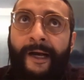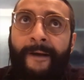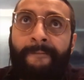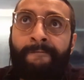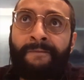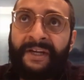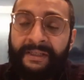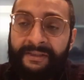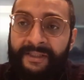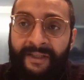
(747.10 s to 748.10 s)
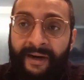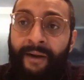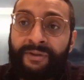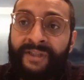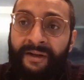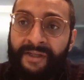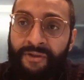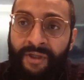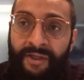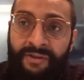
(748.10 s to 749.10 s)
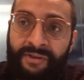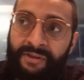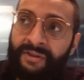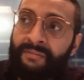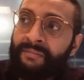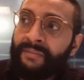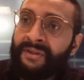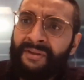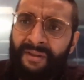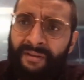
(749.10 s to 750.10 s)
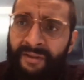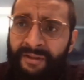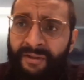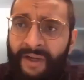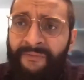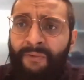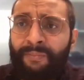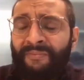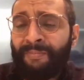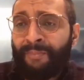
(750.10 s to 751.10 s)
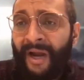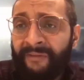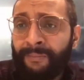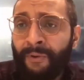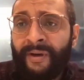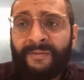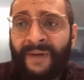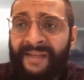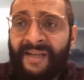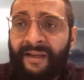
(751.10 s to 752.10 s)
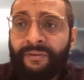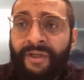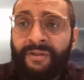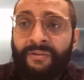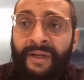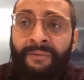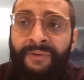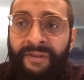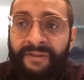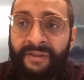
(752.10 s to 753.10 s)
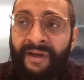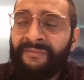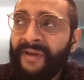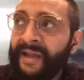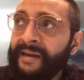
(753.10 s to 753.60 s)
that exist that are outside of the education system, there's a few private programs, but as I alluded to, I don't think there's enough.